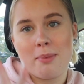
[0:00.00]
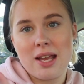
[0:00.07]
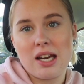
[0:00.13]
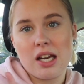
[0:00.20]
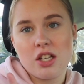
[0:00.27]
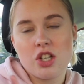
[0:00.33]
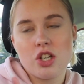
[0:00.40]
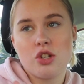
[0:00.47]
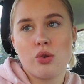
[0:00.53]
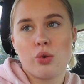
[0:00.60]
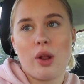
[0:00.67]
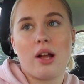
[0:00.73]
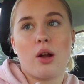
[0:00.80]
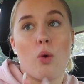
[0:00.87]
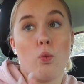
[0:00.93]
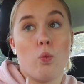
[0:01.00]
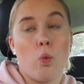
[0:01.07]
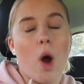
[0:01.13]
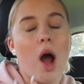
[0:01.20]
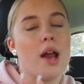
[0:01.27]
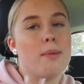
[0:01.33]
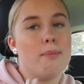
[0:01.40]
me and AJ took like a
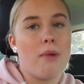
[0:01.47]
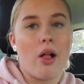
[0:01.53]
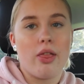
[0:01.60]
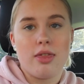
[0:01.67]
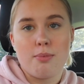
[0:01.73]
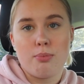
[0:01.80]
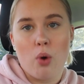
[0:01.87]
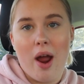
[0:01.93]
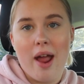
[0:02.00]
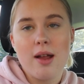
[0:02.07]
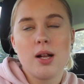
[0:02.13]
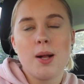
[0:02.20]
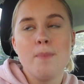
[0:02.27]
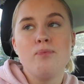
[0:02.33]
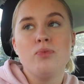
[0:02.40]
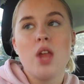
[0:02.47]
1 month break.